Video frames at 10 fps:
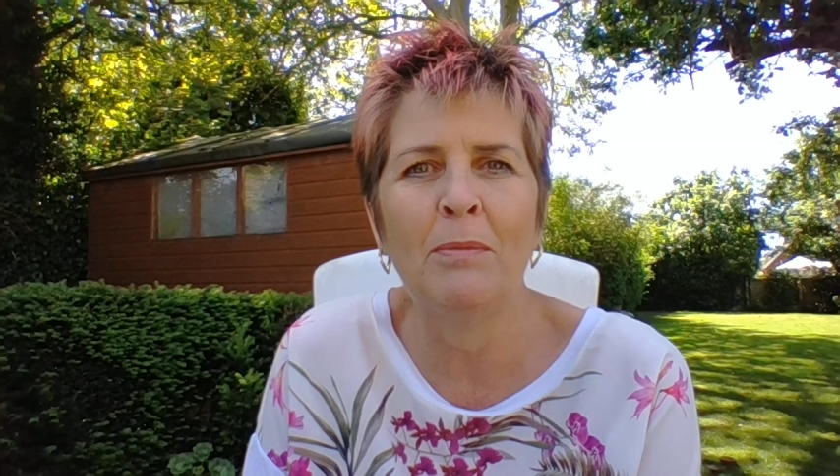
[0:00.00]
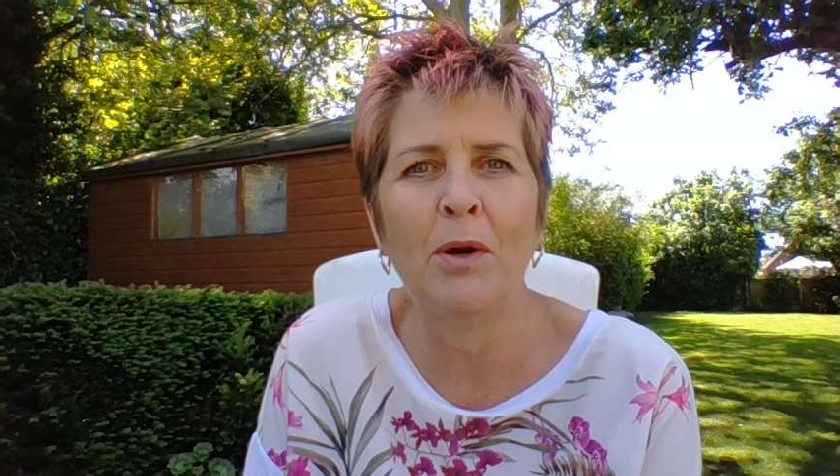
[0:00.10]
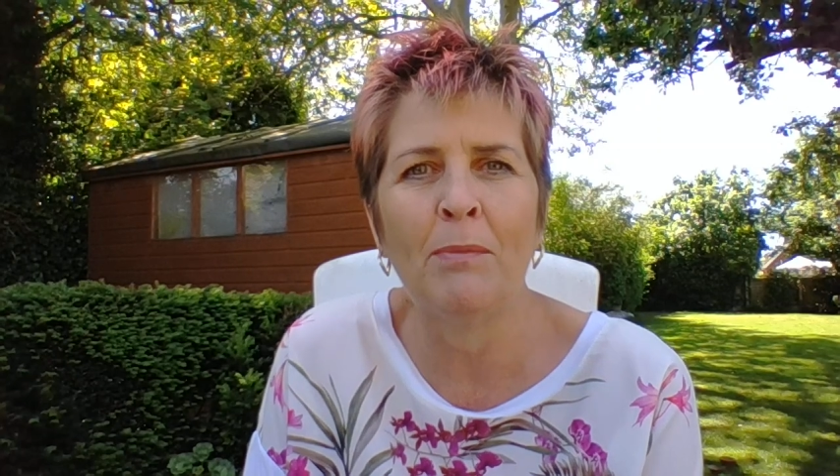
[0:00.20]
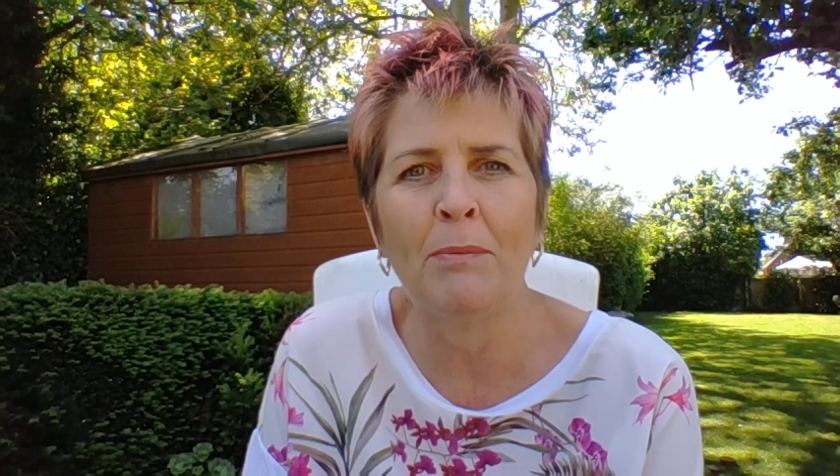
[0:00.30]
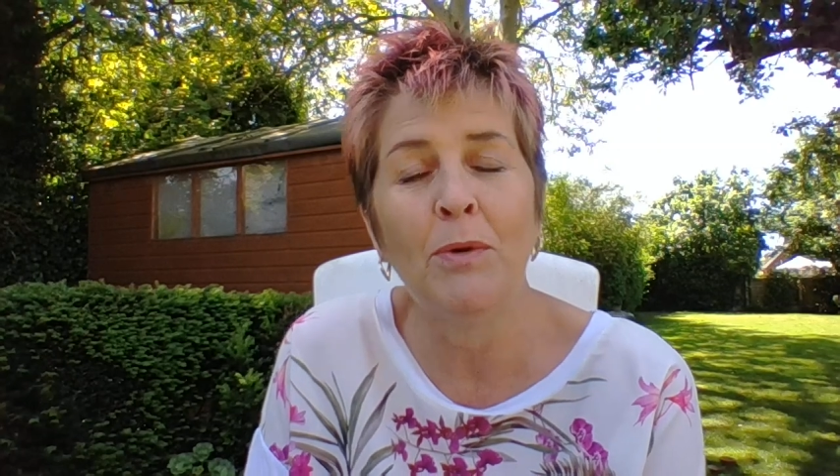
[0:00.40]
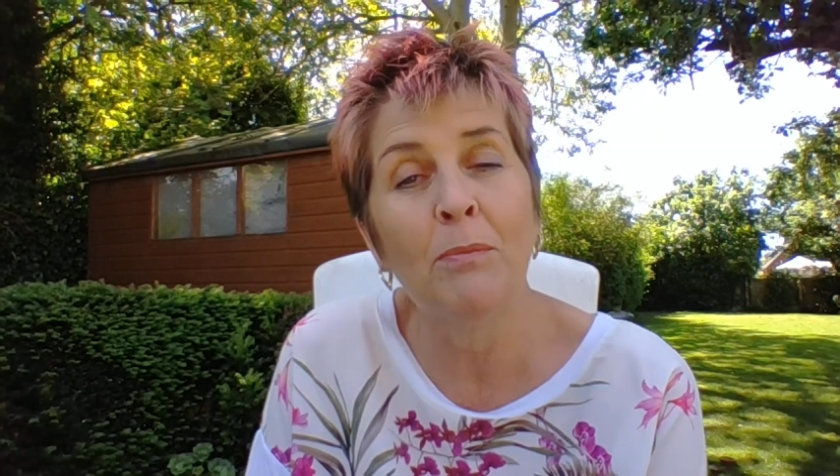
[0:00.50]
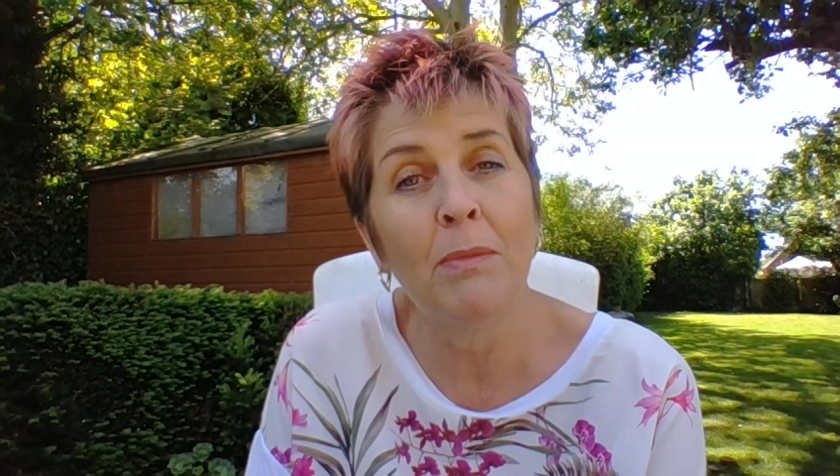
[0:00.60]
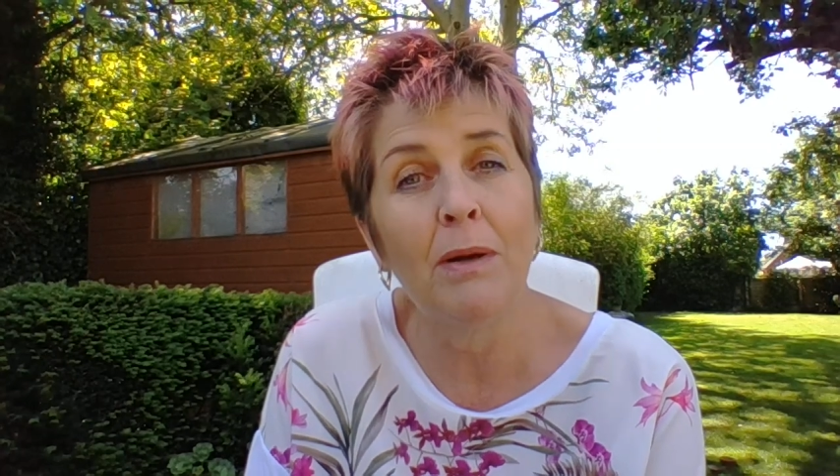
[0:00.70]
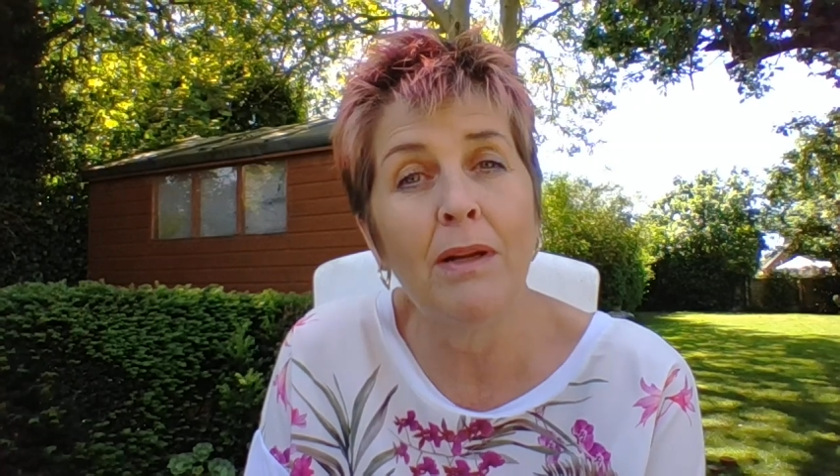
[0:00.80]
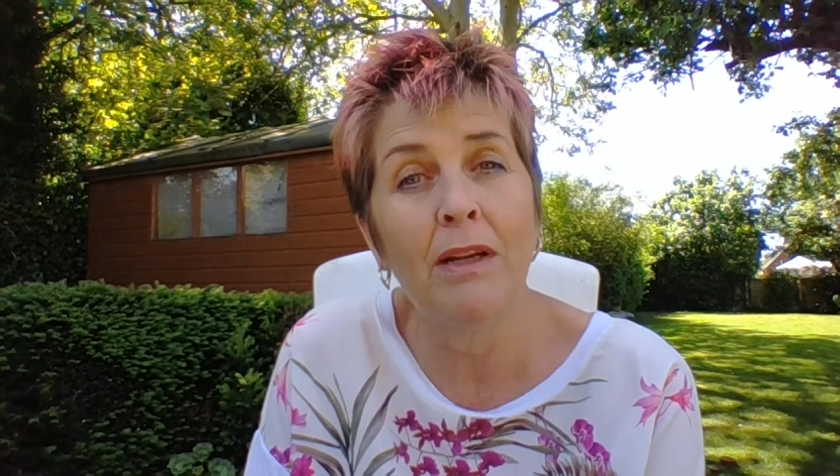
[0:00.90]
bought my mum
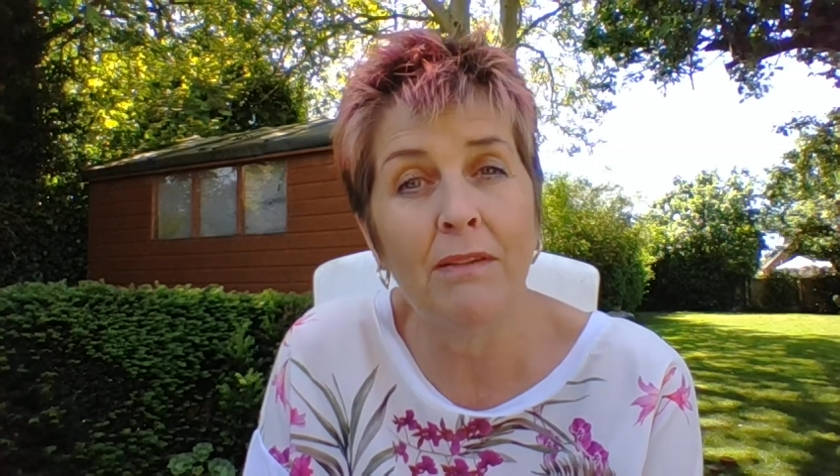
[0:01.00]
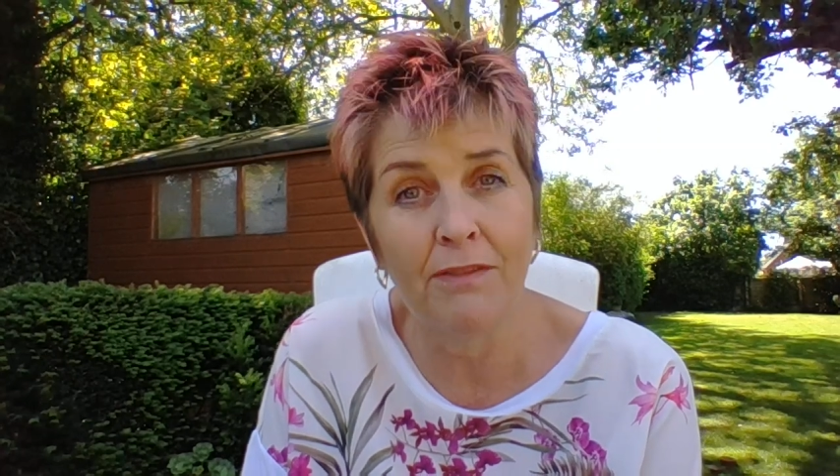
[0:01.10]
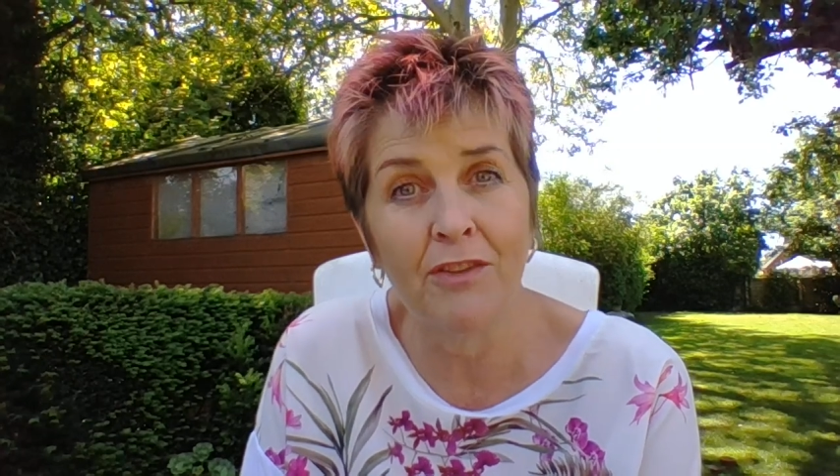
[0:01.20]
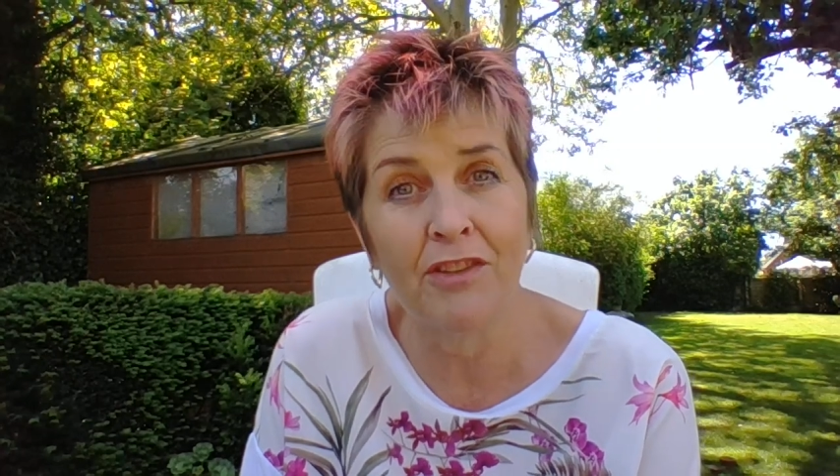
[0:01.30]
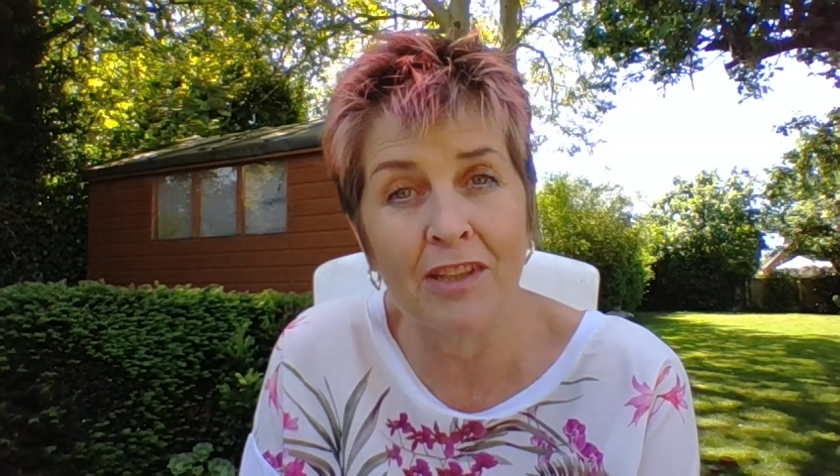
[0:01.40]
her first